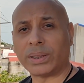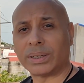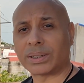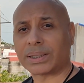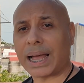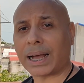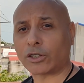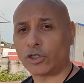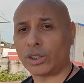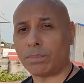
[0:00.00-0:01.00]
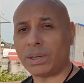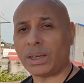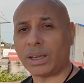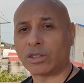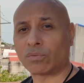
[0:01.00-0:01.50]
when the stock
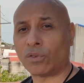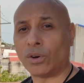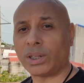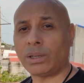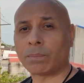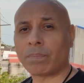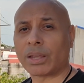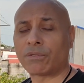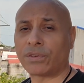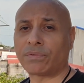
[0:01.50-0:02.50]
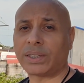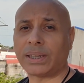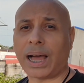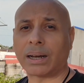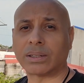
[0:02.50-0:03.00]
GME hits $40,
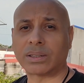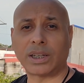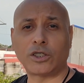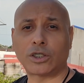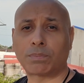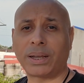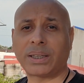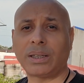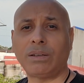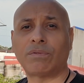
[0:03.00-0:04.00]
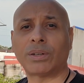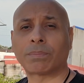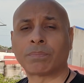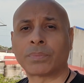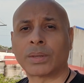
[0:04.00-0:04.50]
$50. They're just breaking
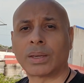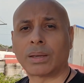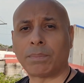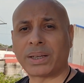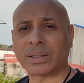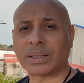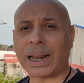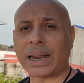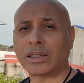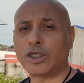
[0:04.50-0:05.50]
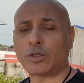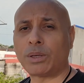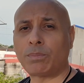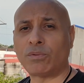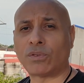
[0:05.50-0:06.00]
even. Because a lot of
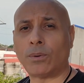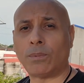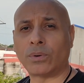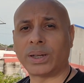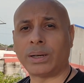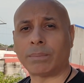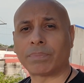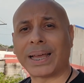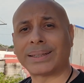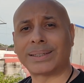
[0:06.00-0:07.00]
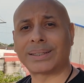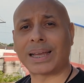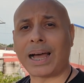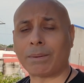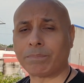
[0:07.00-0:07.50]
these people FOMO'd in at the
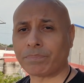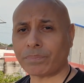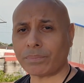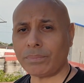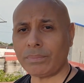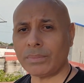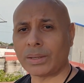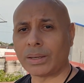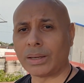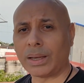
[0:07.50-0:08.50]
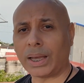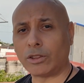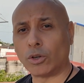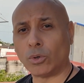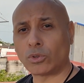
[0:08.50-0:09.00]
top.
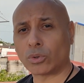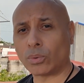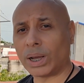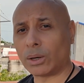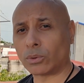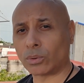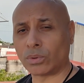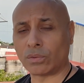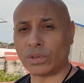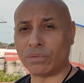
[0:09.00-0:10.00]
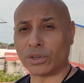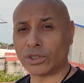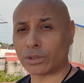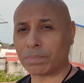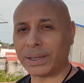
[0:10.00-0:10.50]
And those who held through the
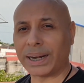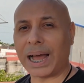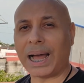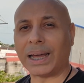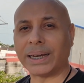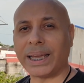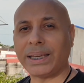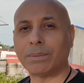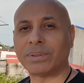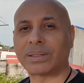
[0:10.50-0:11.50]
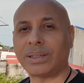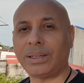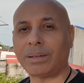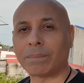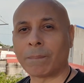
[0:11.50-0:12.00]
reverse split on
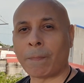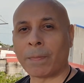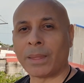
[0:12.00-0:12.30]
AMC